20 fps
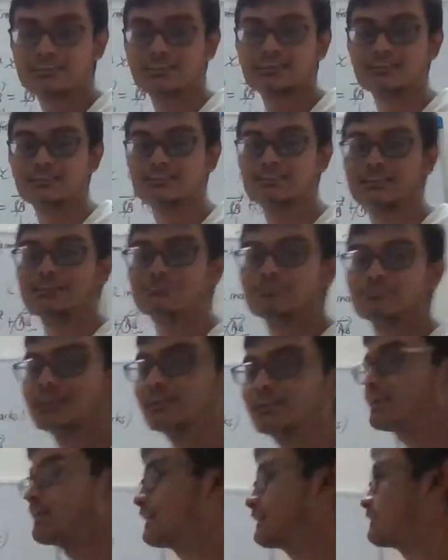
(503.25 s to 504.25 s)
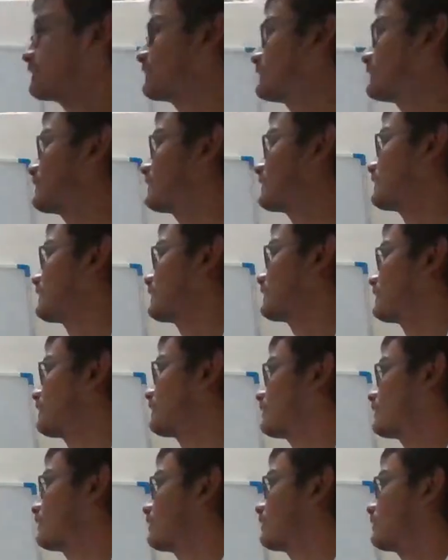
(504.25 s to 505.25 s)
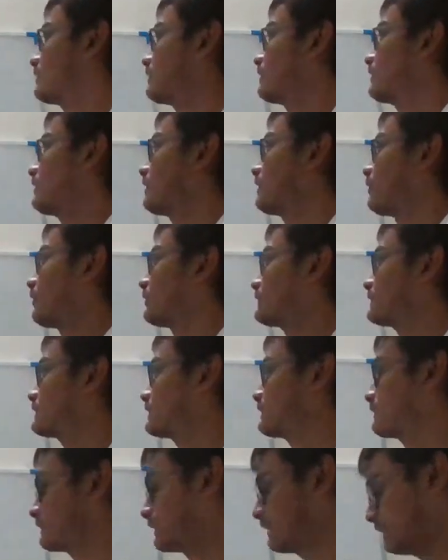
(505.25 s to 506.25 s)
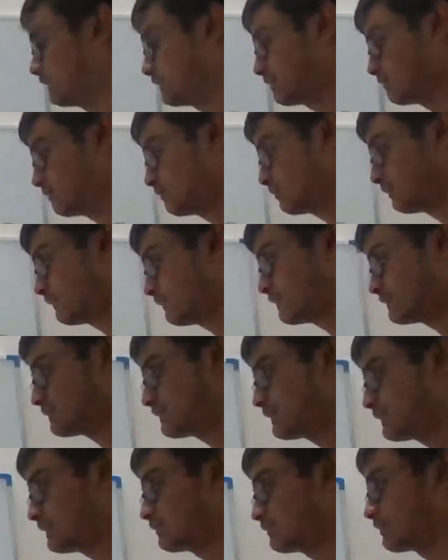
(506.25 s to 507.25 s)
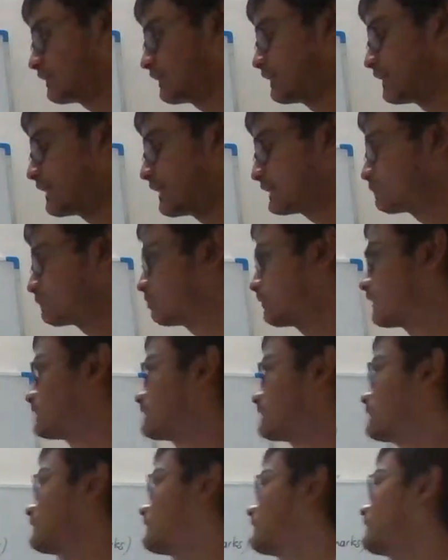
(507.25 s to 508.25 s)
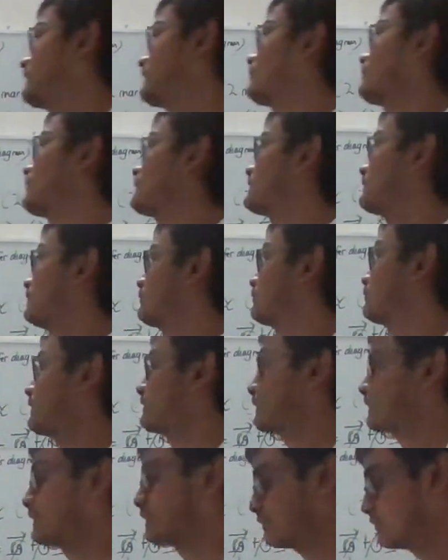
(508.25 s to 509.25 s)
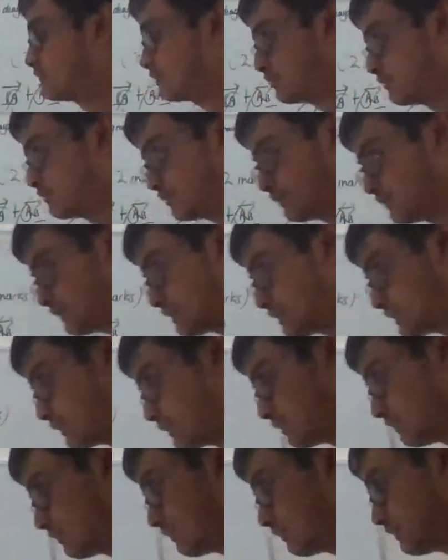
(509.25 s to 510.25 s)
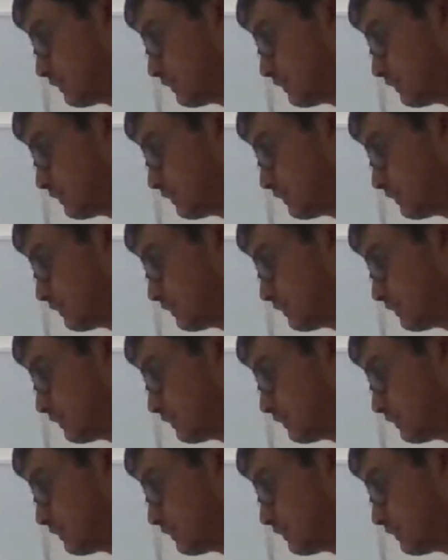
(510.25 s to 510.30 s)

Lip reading: is coming in handy again, the constant K, so that you can express this equation further. So we